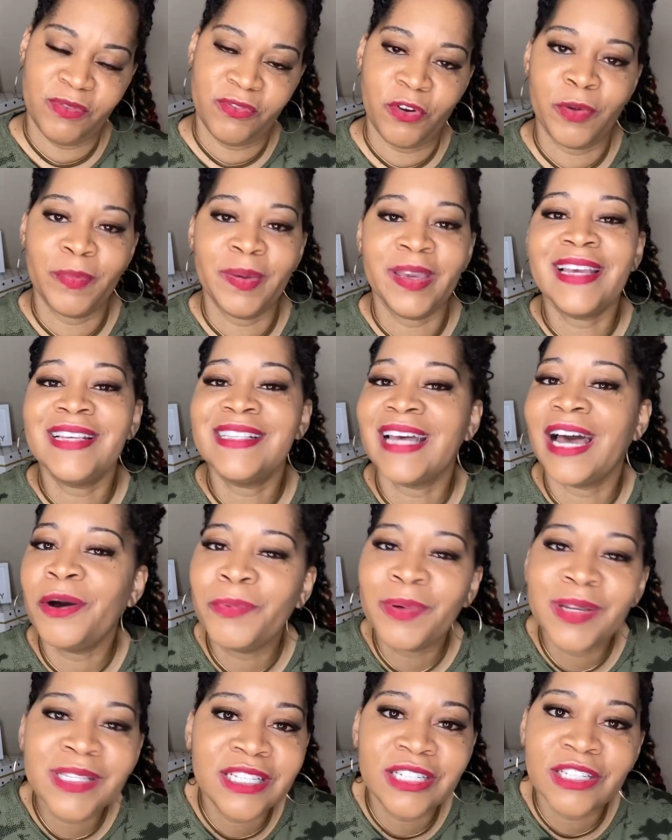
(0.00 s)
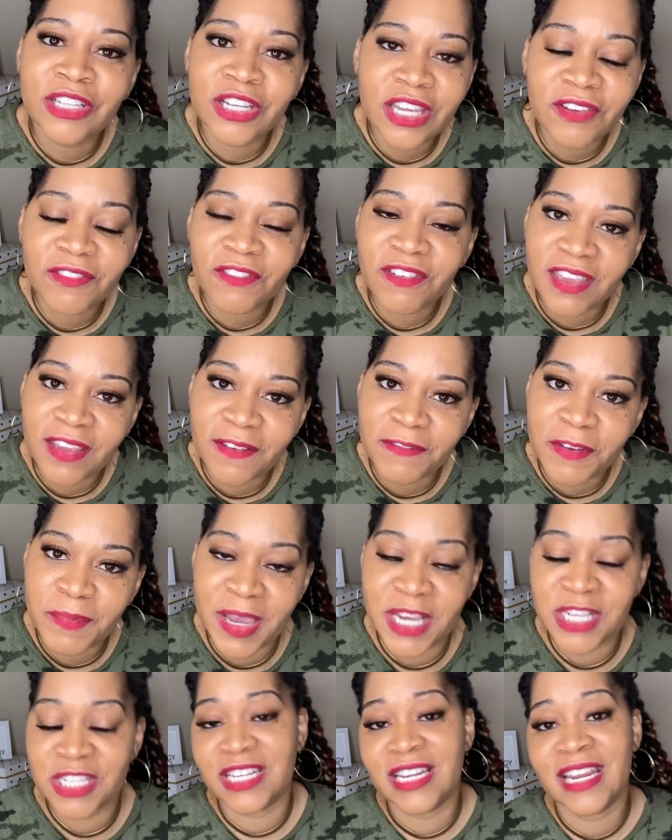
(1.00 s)
Because I wasn't looking for the
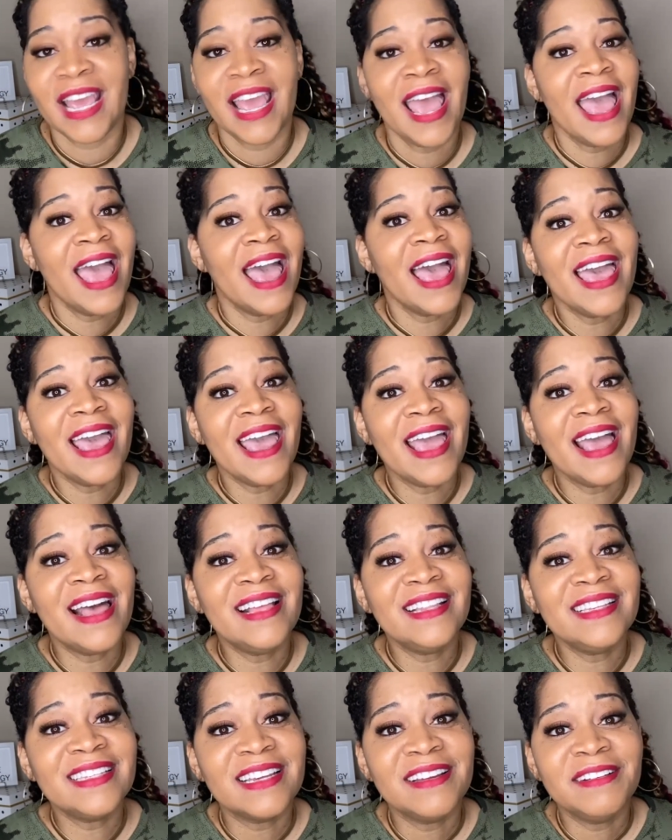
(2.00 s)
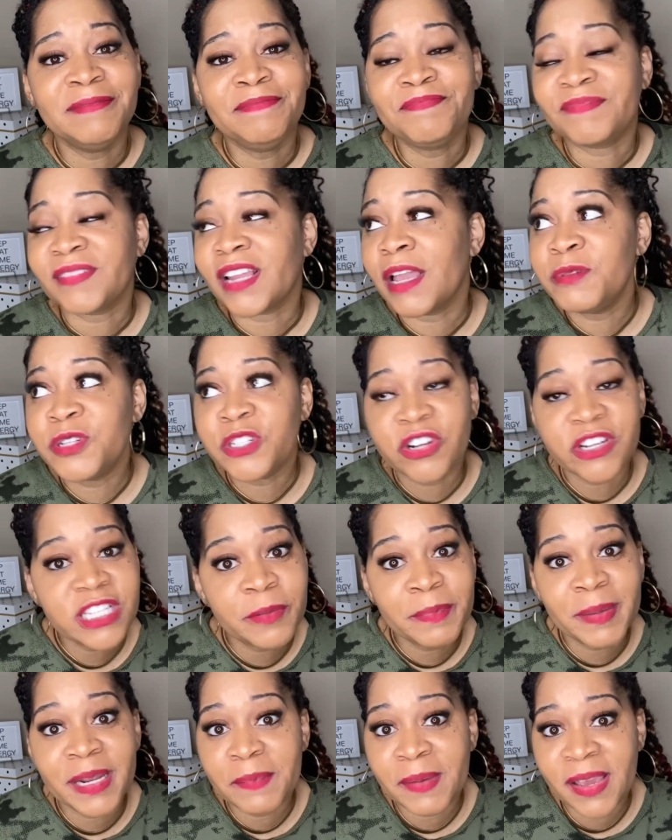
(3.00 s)
information, and I'm sure somebody
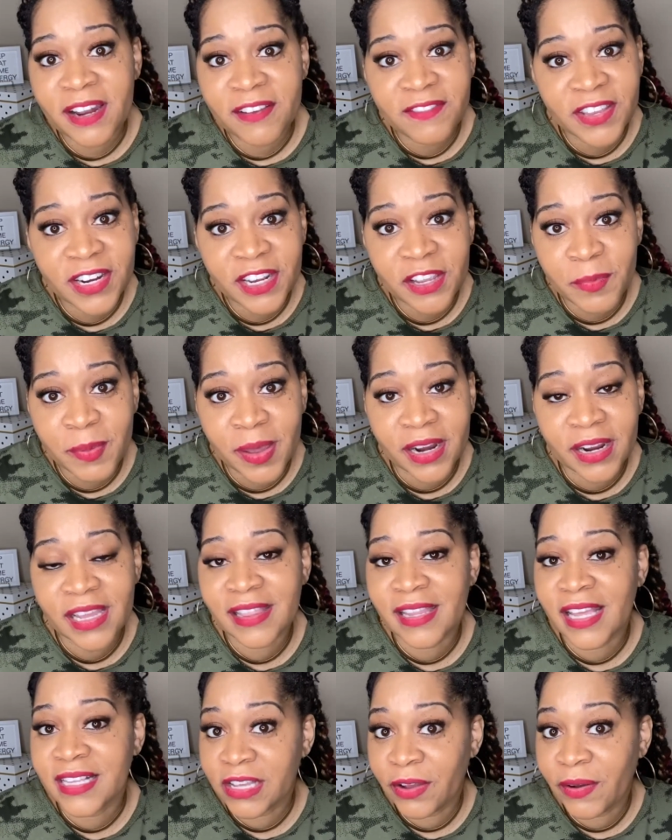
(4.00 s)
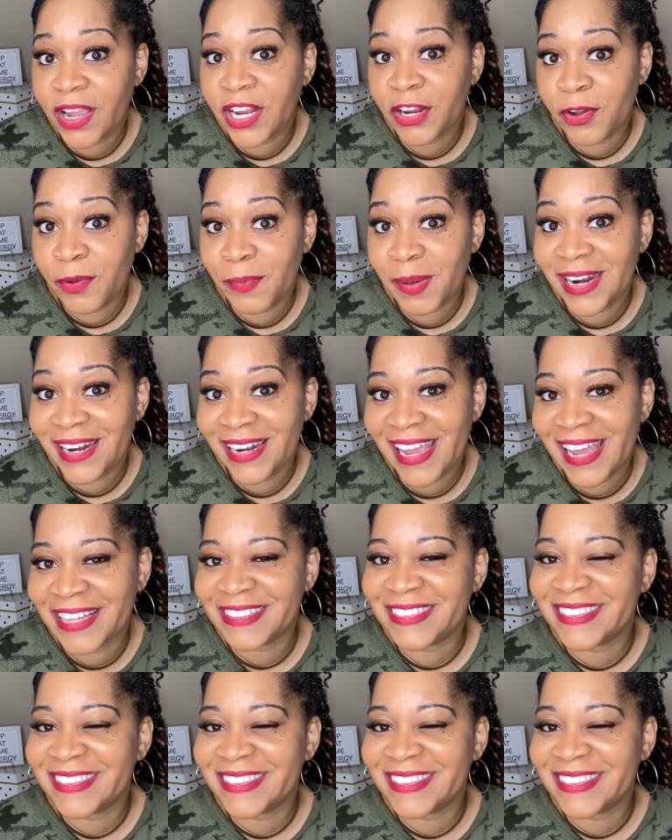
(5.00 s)
made a video about it, and that's how I know about it now.